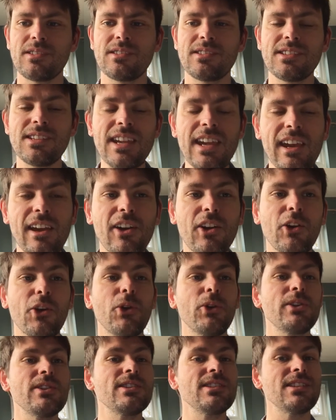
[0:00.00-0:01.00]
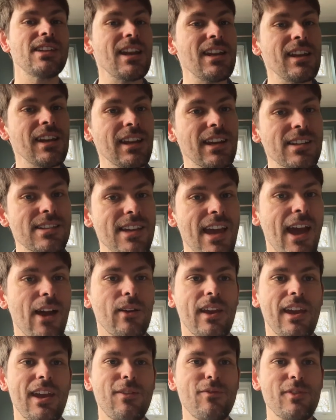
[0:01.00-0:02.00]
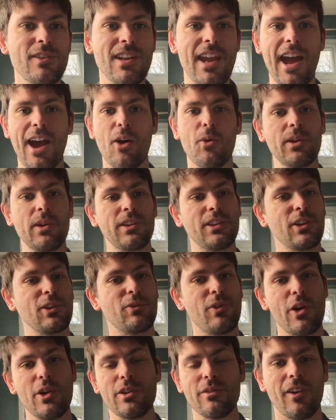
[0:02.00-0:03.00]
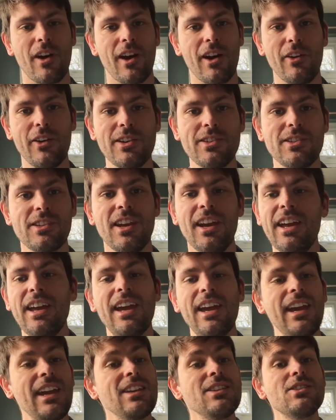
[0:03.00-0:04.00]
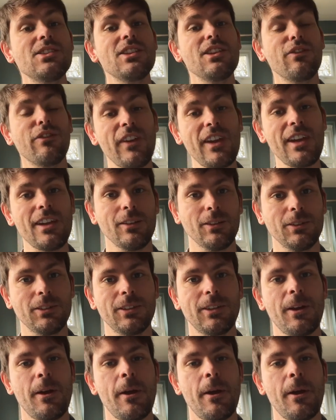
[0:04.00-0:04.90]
See, God is sending us out, even now with coronavirus, into the field